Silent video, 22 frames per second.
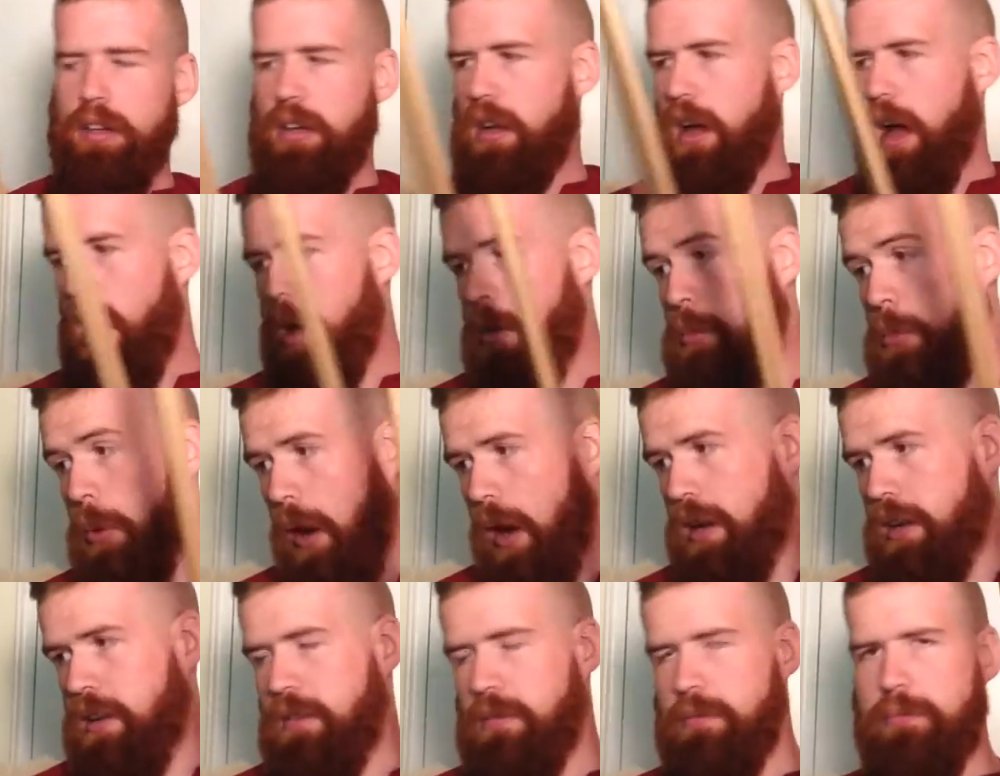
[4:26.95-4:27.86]

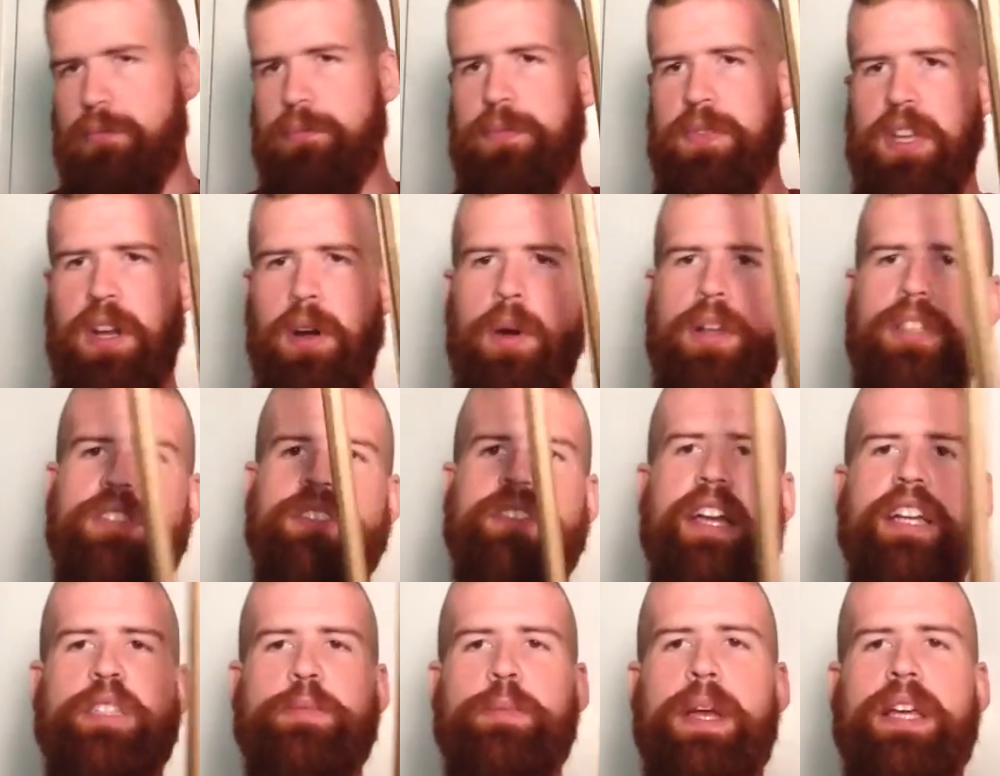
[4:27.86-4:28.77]
But
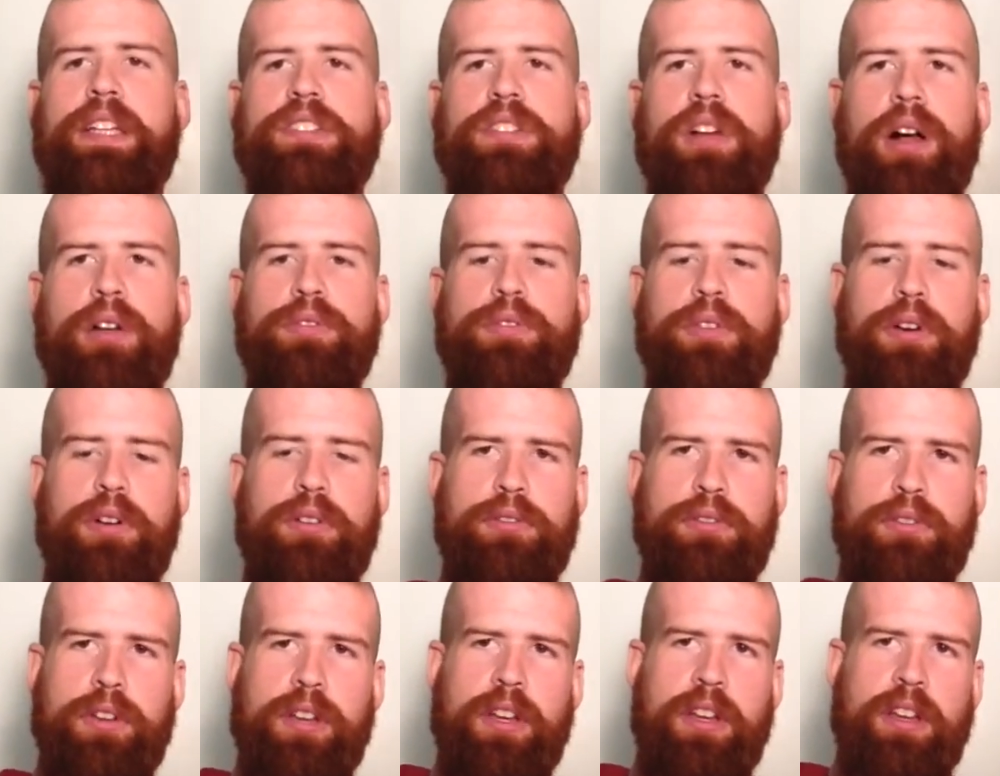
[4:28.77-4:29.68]
it's based off
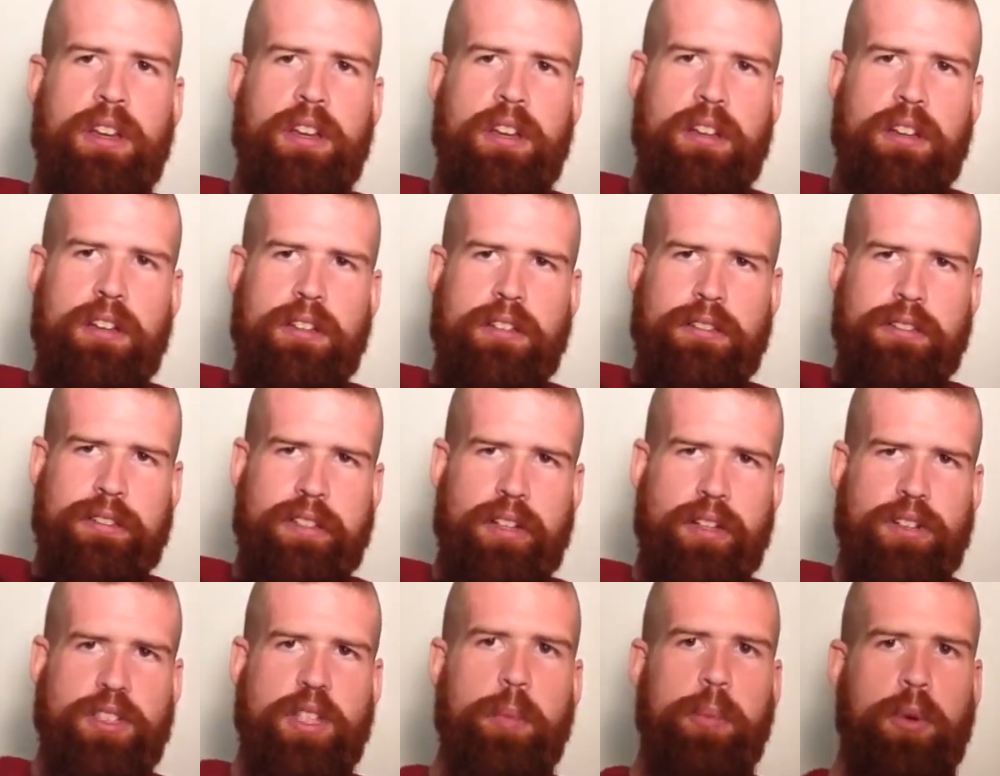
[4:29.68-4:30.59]
of
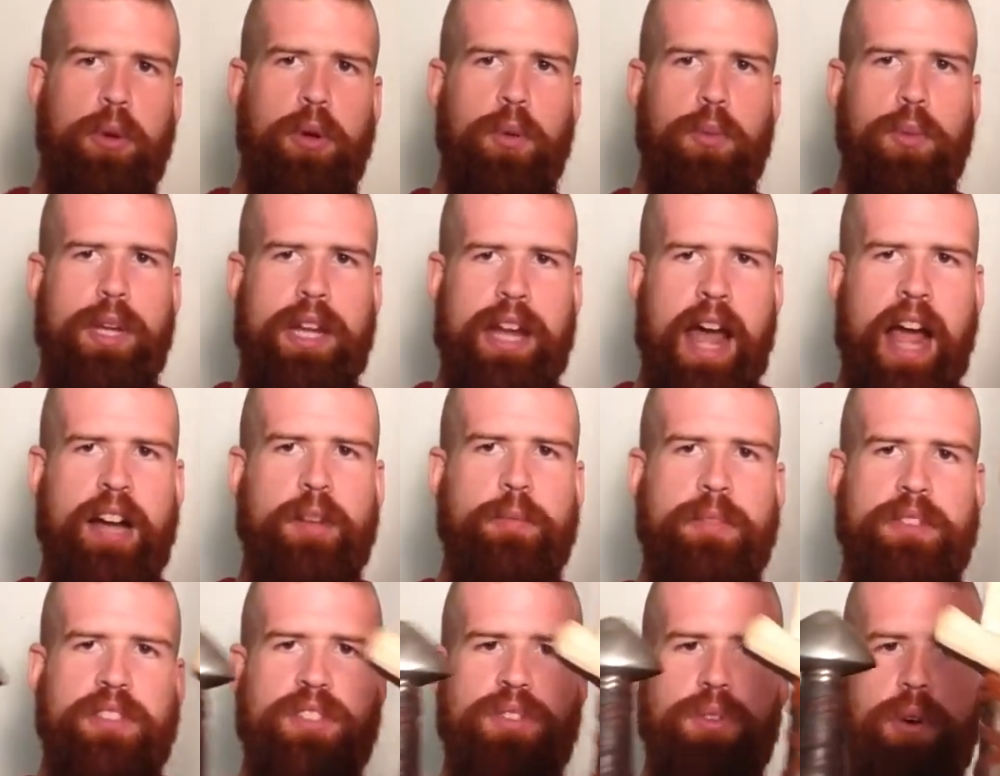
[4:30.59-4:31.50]
your typical
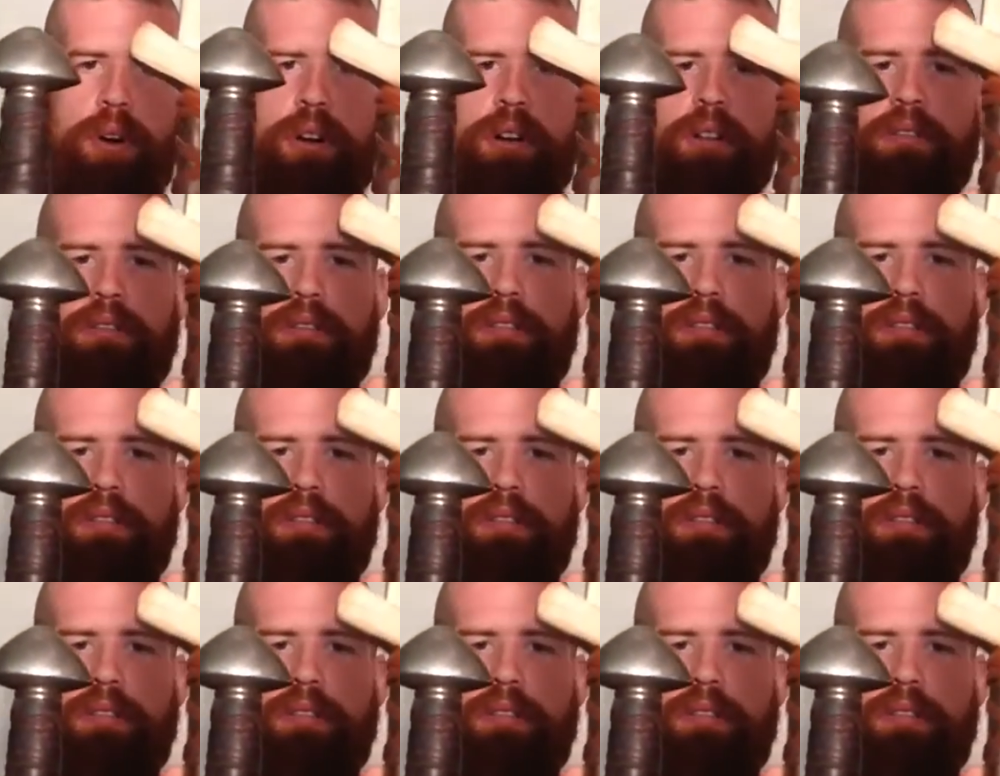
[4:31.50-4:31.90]
reenactment sword